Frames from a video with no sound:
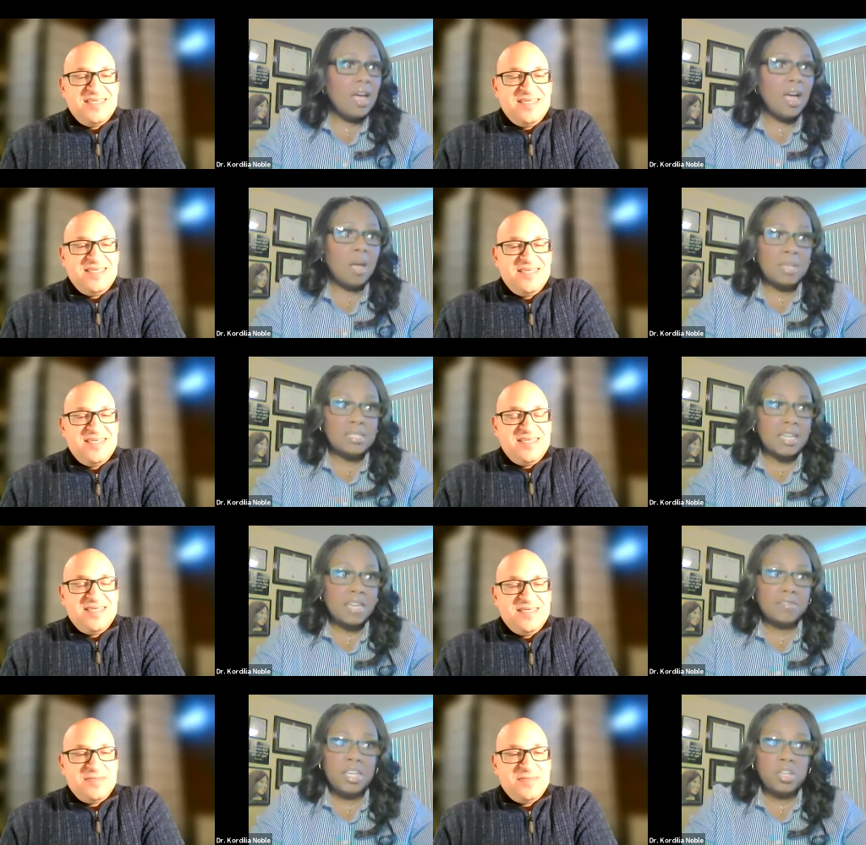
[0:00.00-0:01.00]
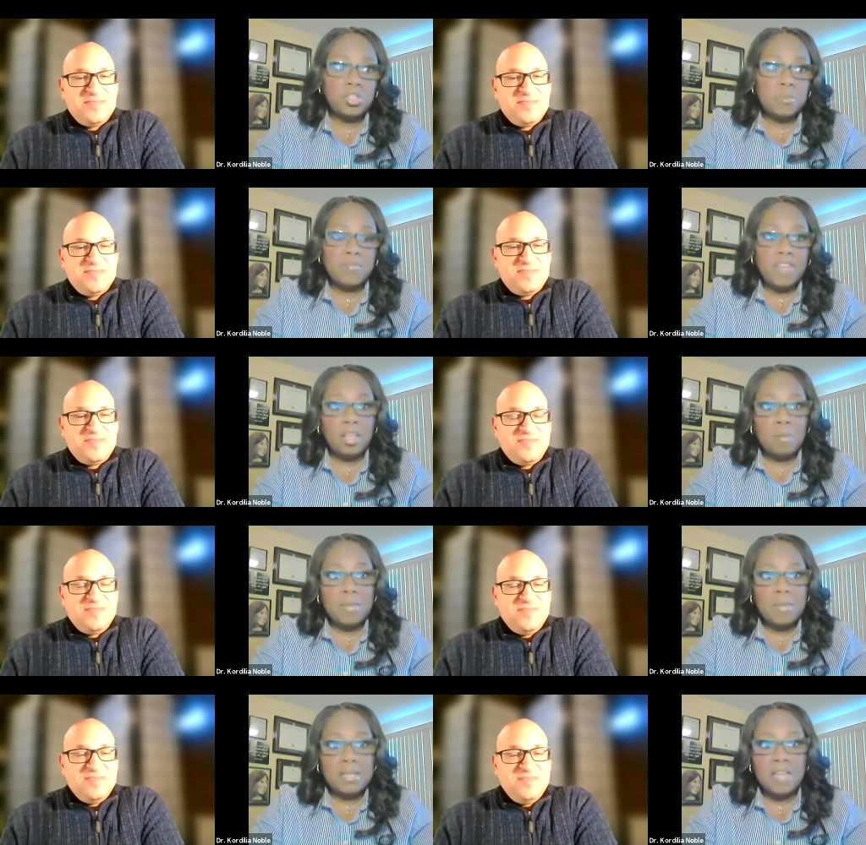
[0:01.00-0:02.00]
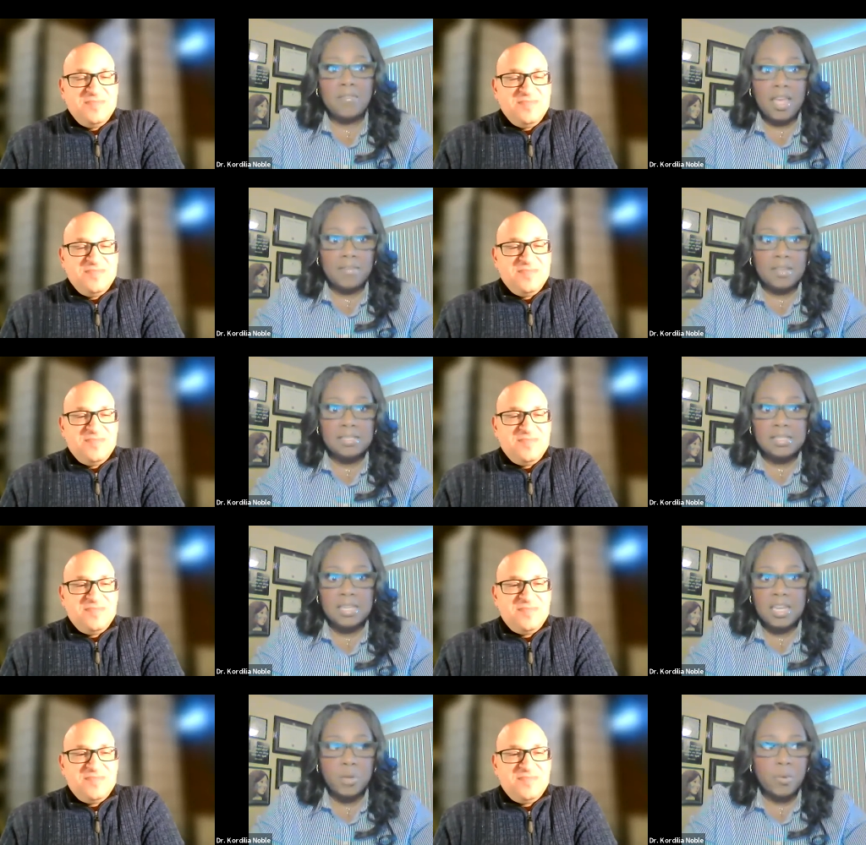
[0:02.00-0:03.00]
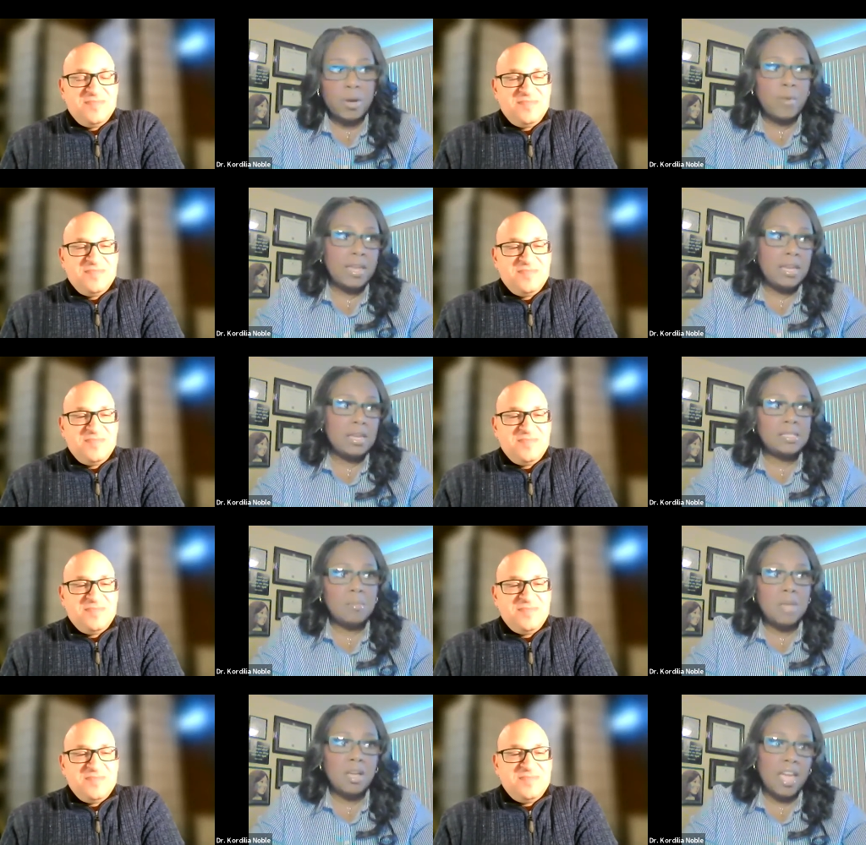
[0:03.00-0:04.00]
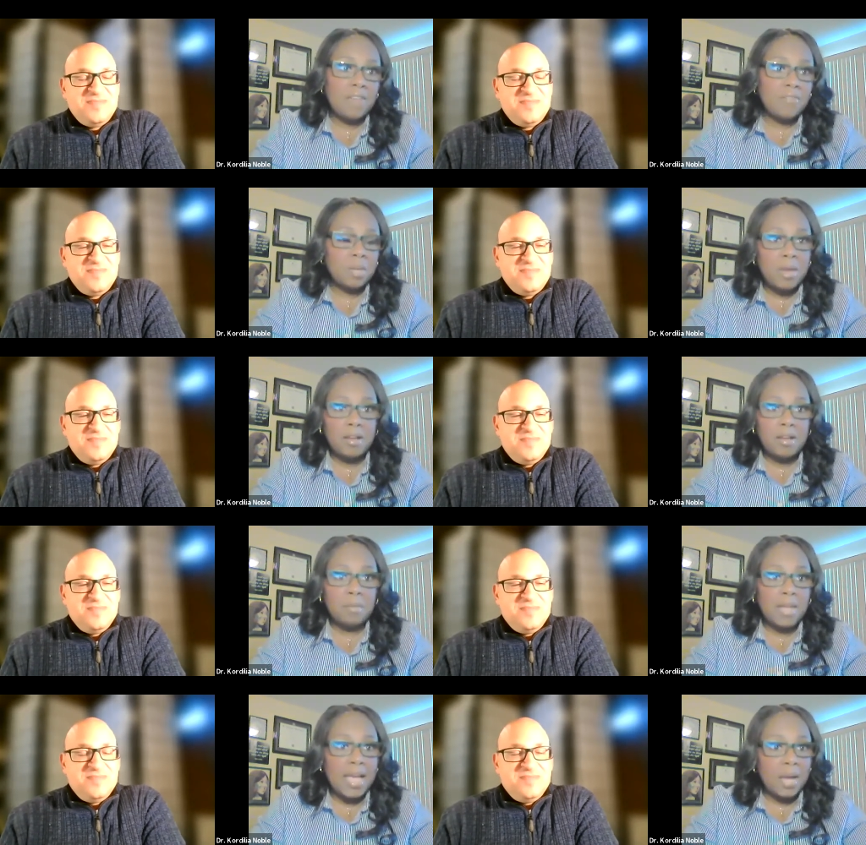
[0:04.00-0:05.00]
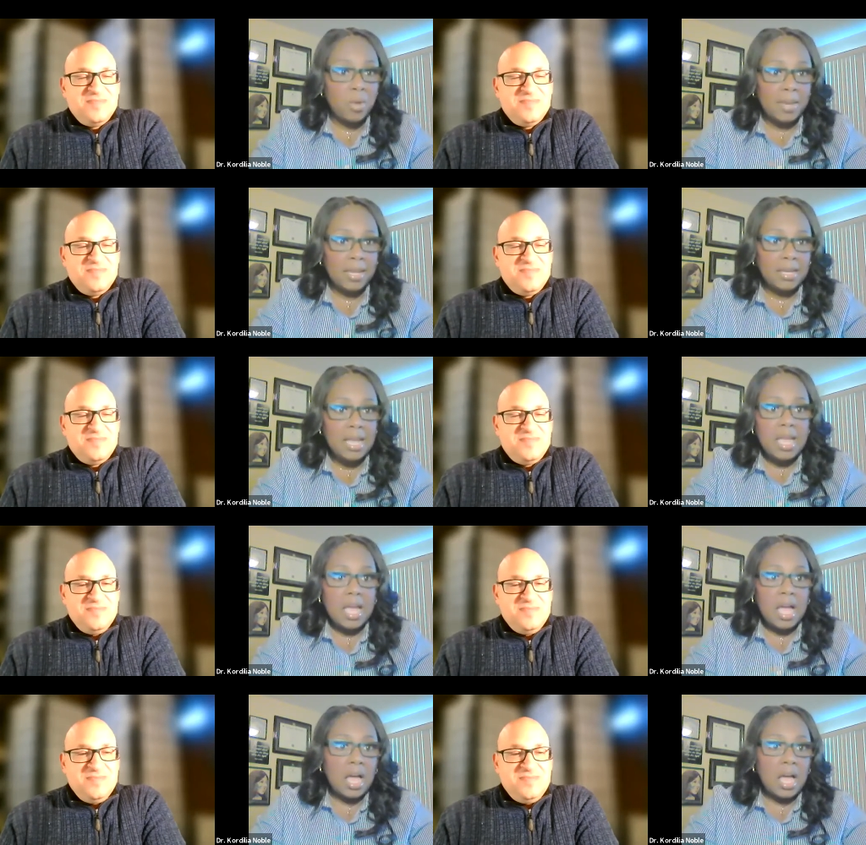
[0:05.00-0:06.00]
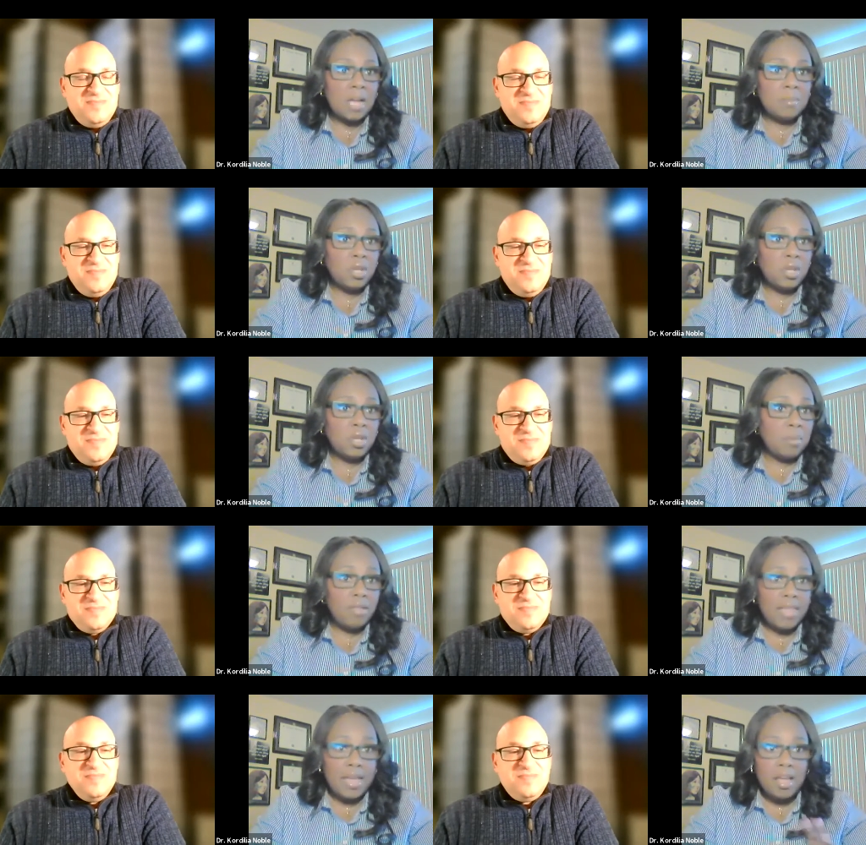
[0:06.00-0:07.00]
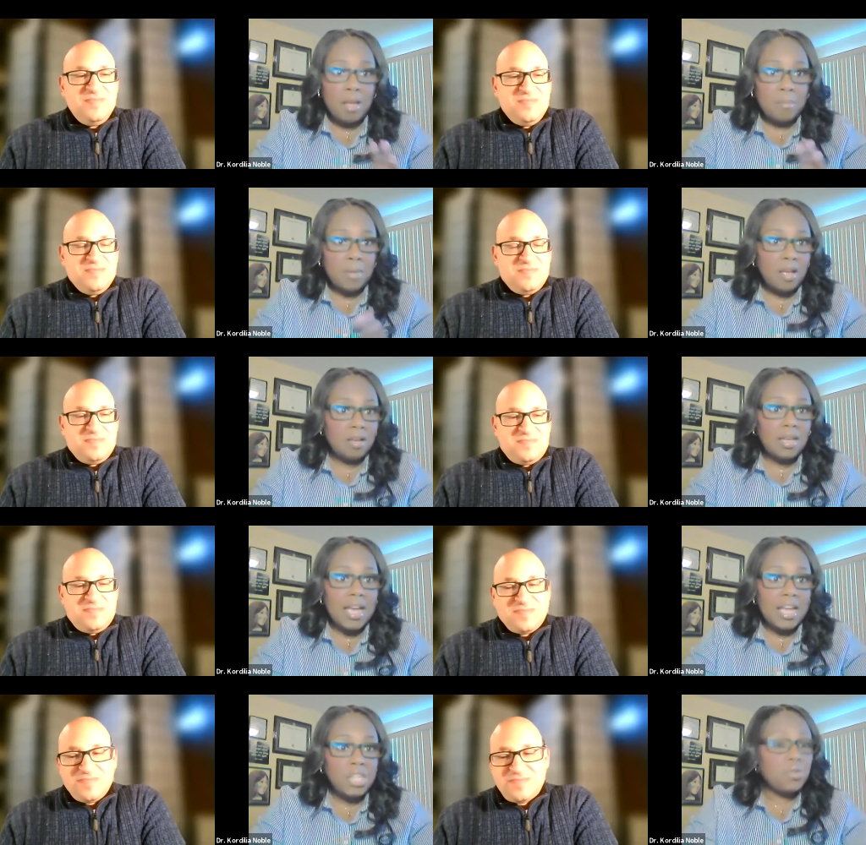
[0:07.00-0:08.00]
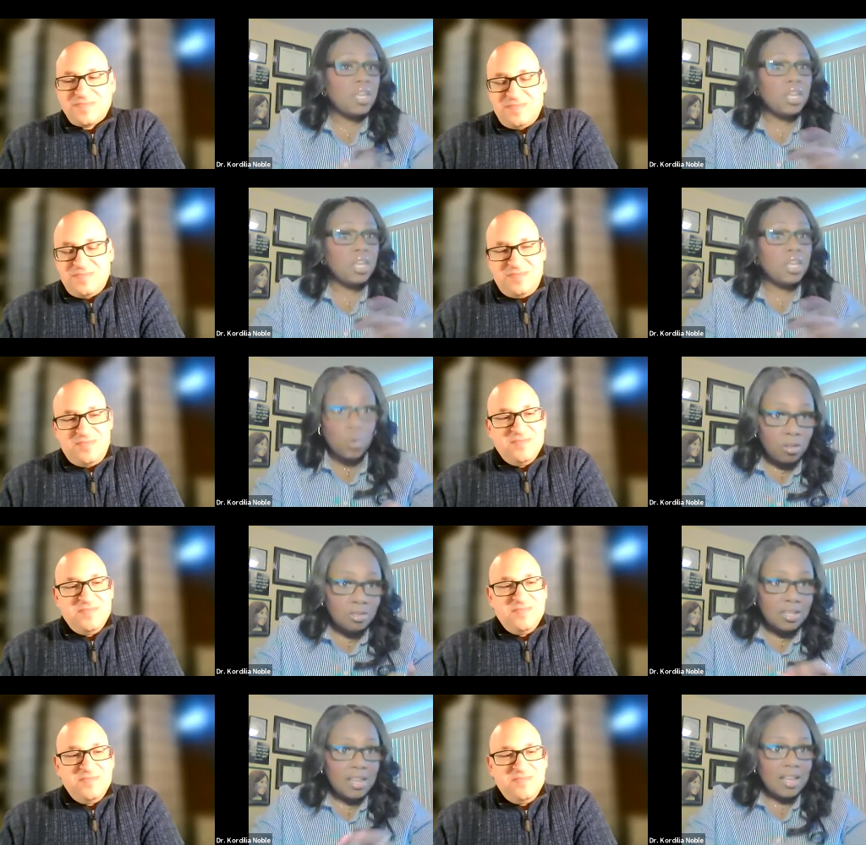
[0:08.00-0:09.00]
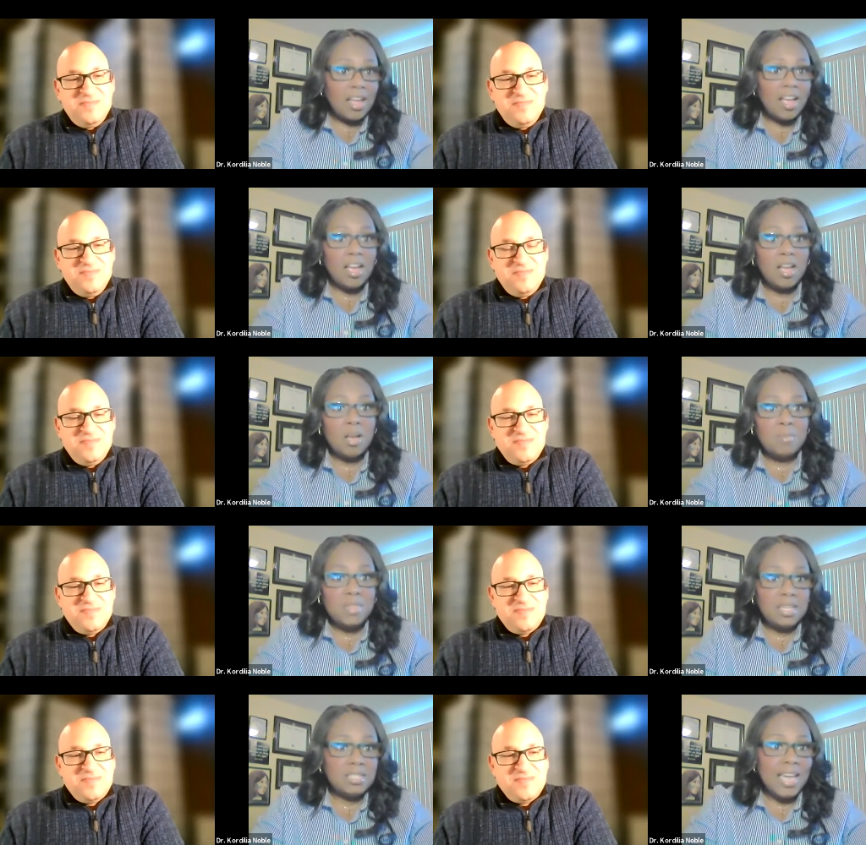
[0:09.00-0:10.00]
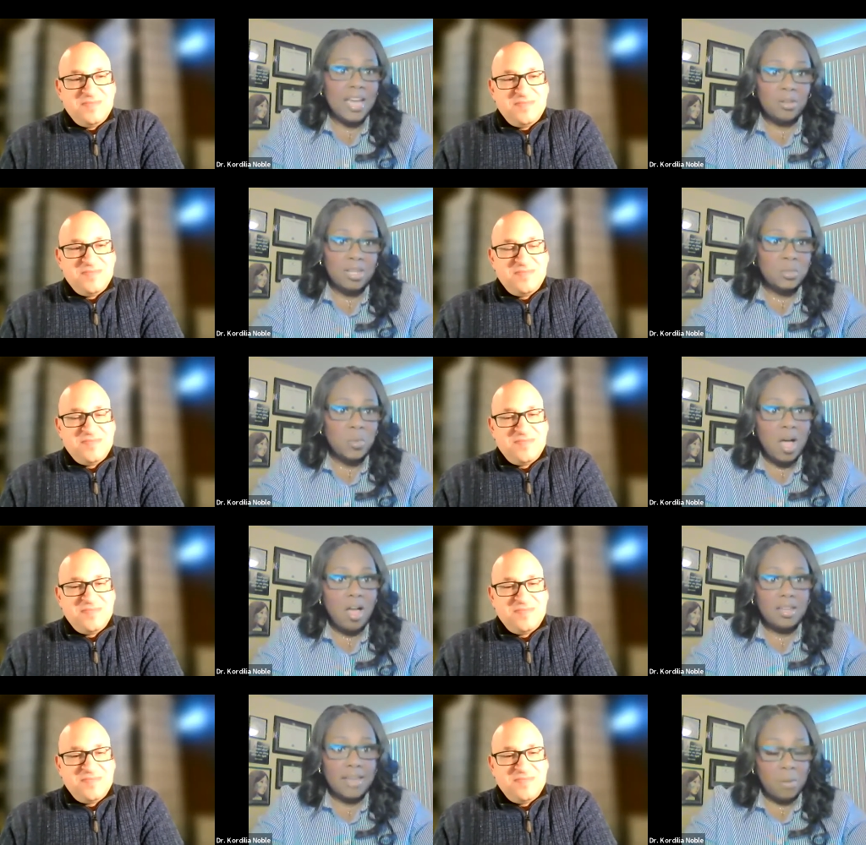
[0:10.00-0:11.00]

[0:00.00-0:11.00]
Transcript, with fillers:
Speaker 1: um, A Study of Leadership Development, Self-Efficacy, and Career Readiness Among African American Black Women. Um, you can pull that up online. You can Google um, the title as well, and I